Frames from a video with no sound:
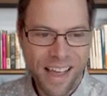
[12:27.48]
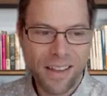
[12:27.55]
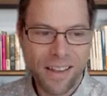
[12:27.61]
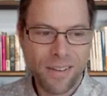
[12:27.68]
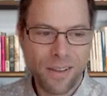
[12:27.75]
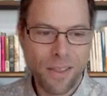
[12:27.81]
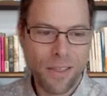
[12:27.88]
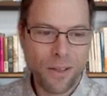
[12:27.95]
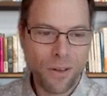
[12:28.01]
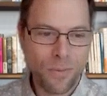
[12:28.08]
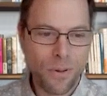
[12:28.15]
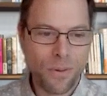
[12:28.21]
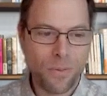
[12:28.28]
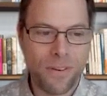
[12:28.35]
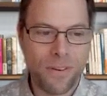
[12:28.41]
And the
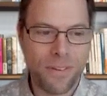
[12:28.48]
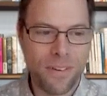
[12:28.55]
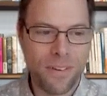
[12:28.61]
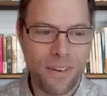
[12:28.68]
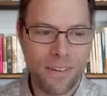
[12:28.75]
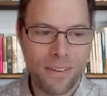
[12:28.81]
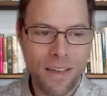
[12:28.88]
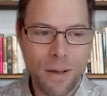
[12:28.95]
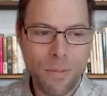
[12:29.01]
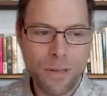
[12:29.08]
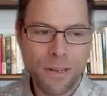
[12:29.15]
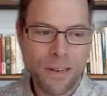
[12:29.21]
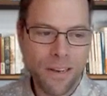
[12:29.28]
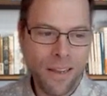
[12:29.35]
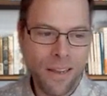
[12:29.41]
third one, which is just
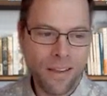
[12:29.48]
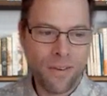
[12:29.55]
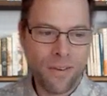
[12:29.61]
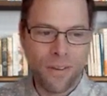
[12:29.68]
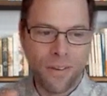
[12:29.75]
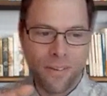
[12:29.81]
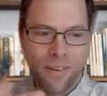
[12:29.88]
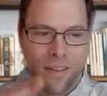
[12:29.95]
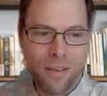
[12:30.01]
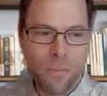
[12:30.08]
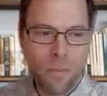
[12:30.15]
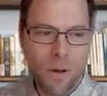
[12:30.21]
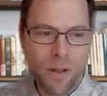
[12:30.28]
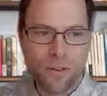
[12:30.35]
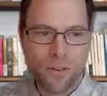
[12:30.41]
coming, as you can see, it's
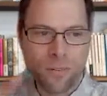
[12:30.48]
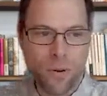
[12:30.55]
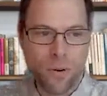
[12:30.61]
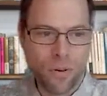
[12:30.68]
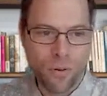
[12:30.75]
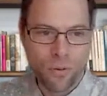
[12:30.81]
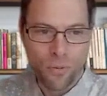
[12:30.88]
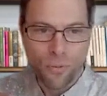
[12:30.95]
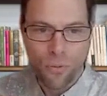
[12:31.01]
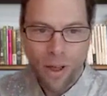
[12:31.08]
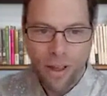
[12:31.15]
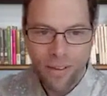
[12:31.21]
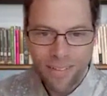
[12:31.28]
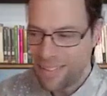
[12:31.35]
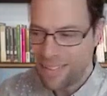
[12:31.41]
much more
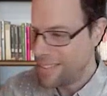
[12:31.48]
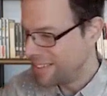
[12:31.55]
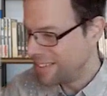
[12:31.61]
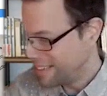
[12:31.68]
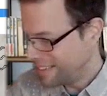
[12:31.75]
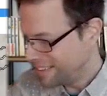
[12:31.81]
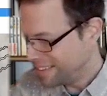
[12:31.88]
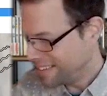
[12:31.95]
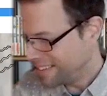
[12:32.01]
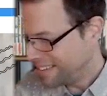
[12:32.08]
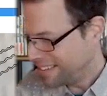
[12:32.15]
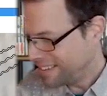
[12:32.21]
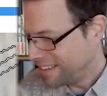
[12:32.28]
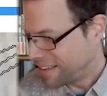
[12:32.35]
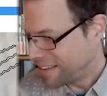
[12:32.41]
round.
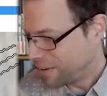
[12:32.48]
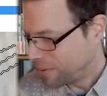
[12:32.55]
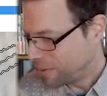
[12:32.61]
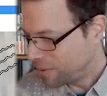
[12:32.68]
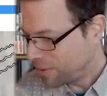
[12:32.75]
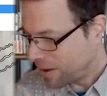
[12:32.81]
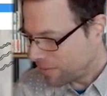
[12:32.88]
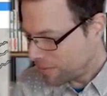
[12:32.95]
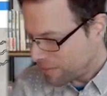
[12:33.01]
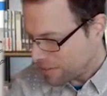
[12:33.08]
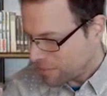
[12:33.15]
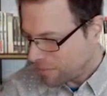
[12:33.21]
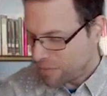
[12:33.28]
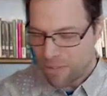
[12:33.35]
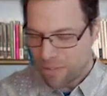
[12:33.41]
Now we do have
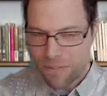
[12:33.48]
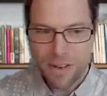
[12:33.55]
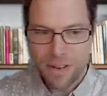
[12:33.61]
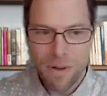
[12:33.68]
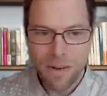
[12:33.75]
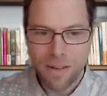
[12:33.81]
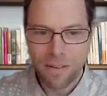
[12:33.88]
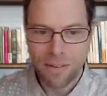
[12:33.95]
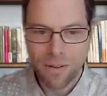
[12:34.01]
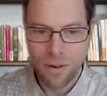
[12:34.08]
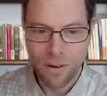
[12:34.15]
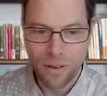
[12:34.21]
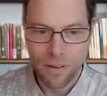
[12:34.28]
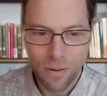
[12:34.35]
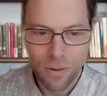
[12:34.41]
some 15 minutes,
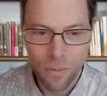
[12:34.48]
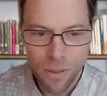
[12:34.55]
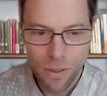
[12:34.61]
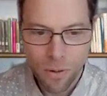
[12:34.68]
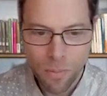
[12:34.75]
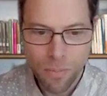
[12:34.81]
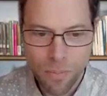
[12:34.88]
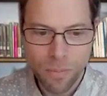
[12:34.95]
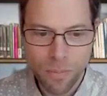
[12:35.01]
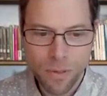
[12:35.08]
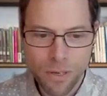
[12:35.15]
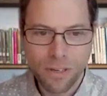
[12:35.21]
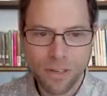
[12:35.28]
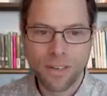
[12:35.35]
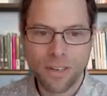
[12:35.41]
colleagues. So with your
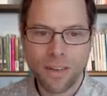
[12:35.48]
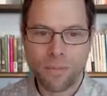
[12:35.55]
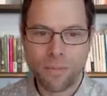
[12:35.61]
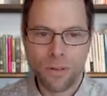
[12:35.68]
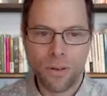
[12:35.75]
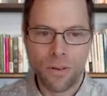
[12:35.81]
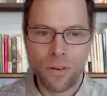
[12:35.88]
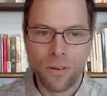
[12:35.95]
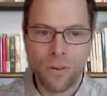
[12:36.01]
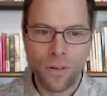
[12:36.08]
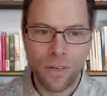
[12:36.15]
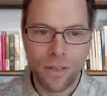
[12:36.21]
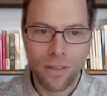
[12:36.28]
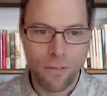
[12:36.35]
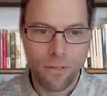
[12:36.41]
permission, I will
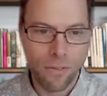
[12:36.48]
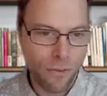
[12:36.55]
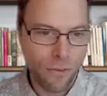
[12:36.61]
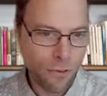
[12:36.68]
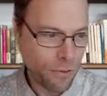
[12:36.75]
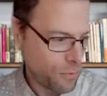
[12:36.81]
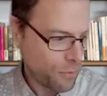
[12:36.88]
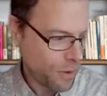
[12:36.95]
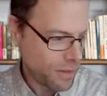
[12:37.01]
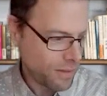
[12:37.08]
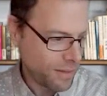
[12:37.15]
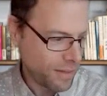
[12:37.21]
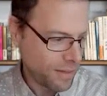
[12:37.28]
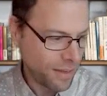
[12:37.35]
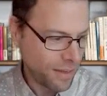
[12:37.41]
looking at the first
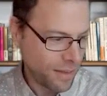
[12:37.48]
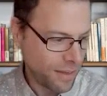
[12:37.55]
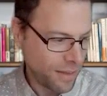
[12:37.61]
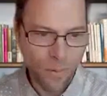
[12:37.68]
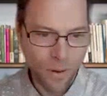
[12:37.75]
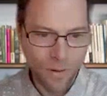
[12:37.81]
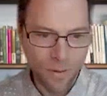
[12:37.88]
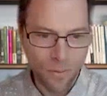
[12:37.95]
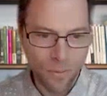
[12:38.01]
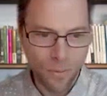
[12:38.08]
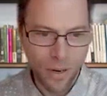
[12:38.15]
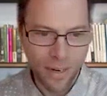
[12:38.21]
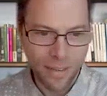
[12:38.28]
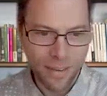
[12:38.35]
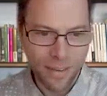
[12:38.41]
one, the yellow one
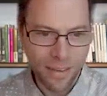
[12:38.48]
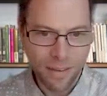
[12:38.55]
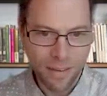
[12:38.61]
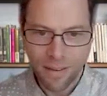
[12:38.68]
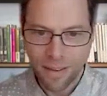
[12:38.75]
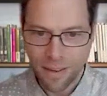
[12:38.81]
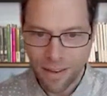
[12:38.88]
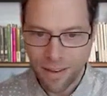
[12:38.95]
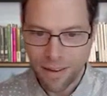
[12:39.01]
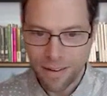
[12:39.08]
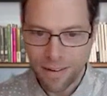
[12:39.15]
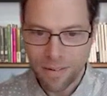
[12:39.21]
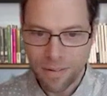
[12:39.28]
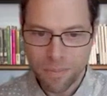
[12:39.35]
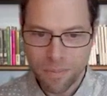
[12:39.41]
right
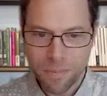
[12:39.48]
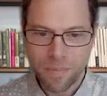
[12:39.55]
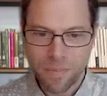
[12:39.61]
here.